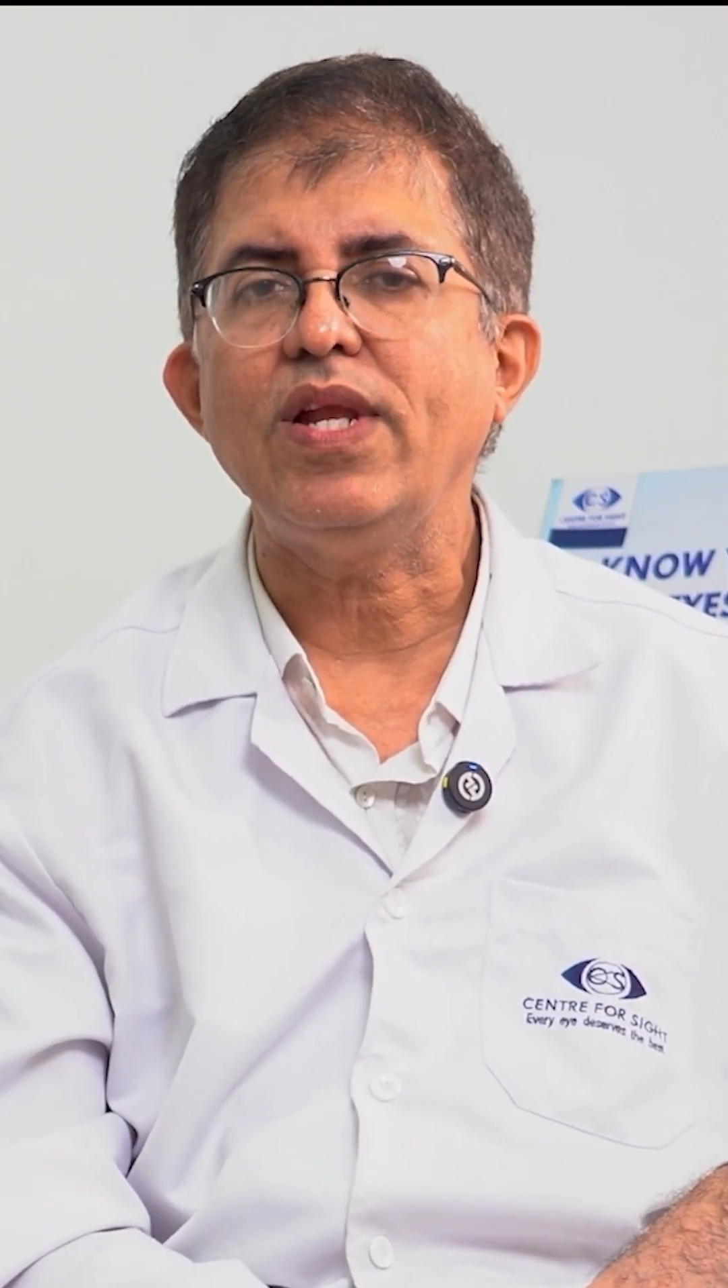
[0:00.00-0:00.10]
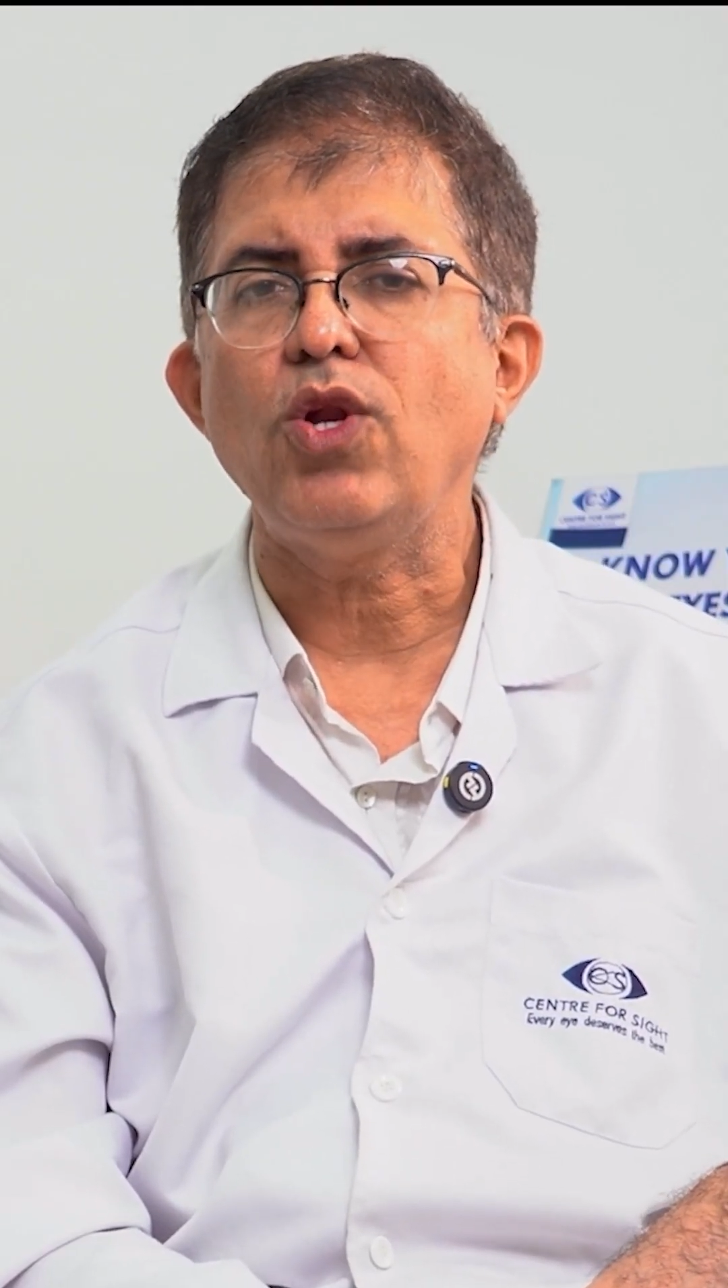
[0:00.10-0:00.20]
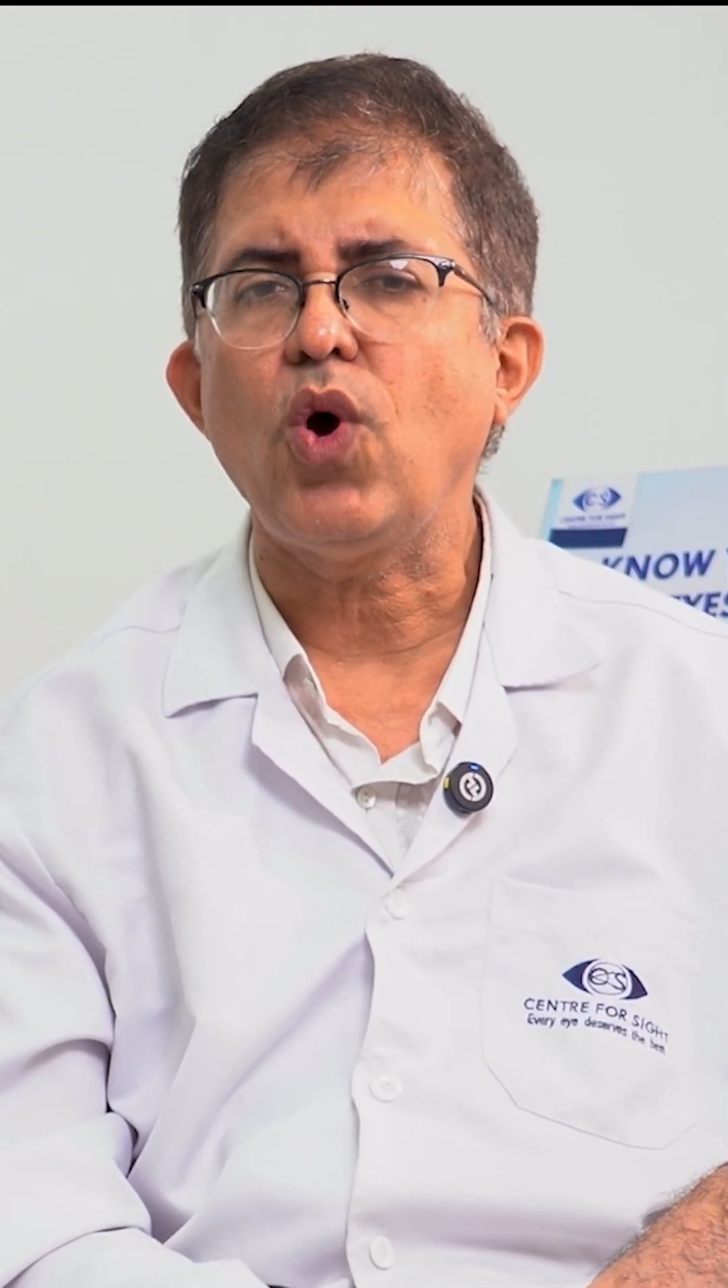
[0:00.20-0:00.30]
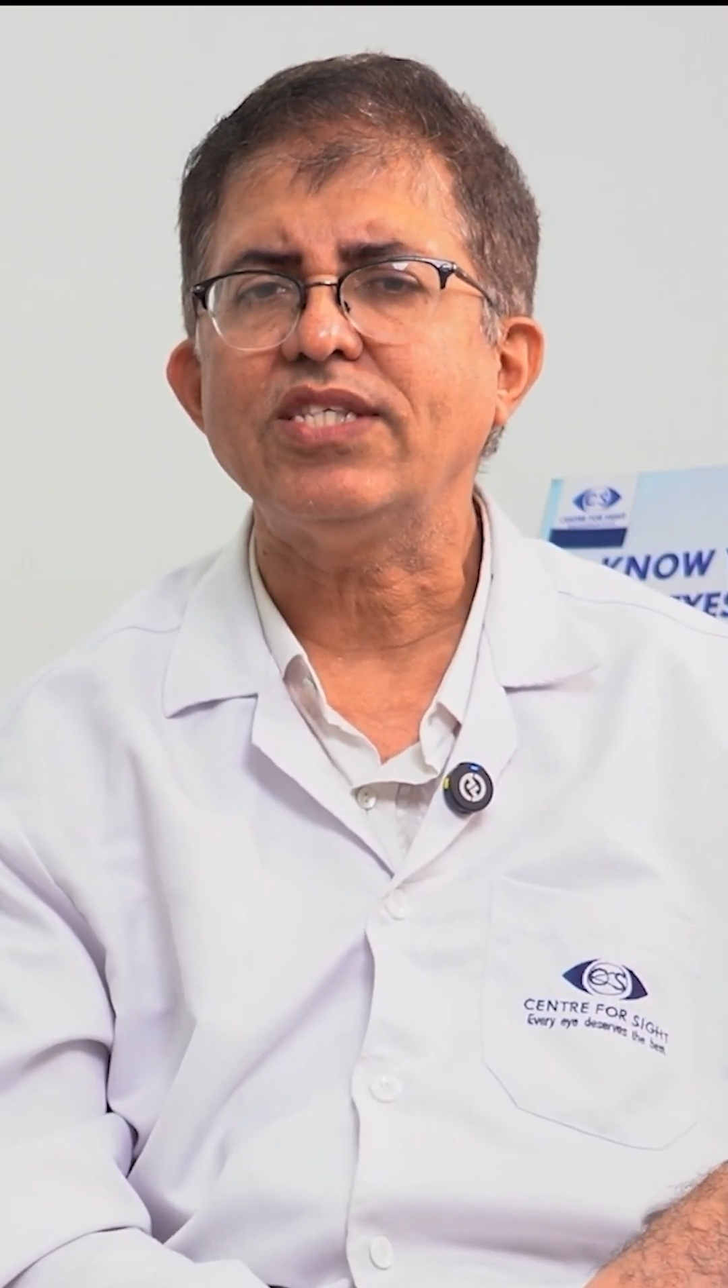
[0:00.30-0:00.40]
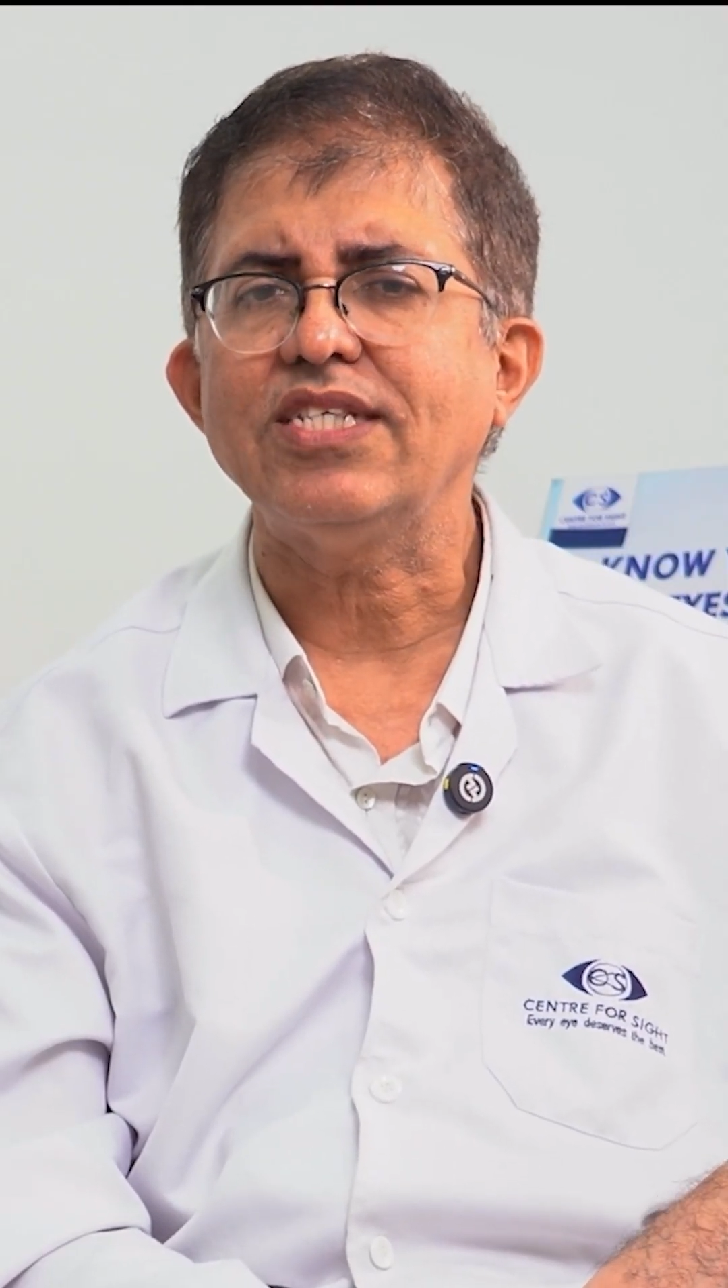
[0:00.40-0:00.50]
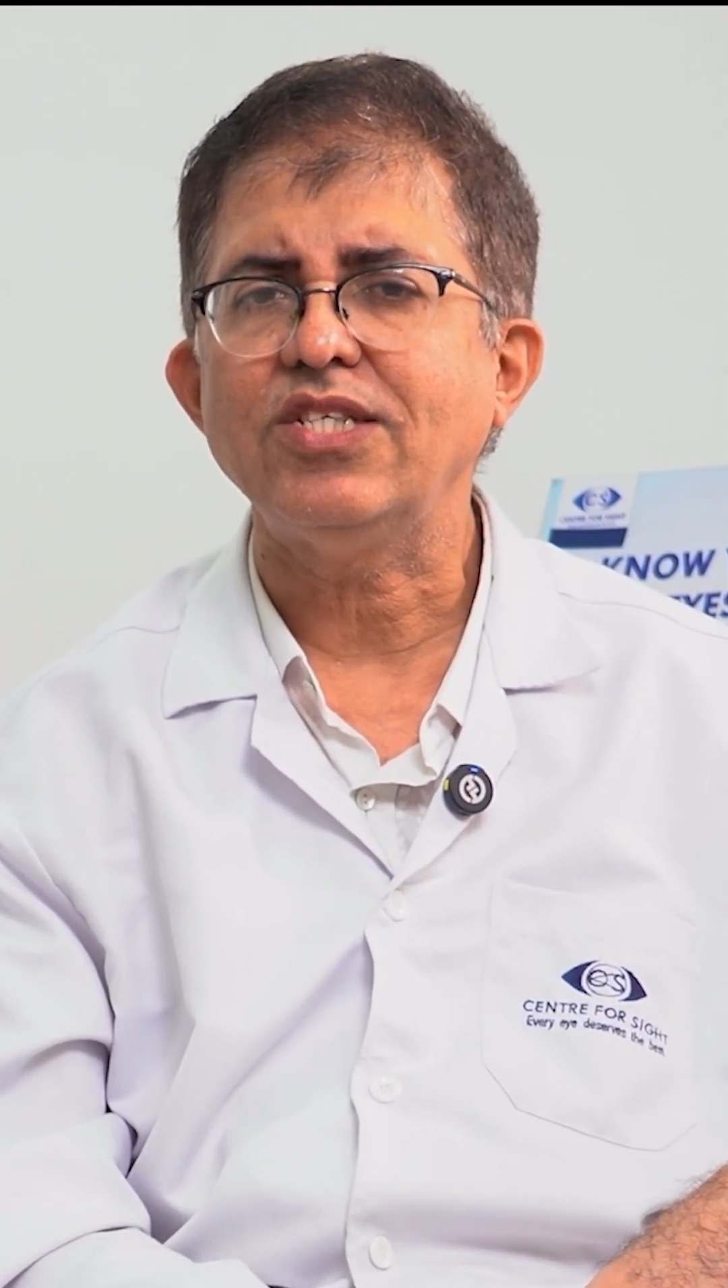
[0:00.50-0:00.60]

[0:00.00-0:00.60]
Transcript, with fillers: loss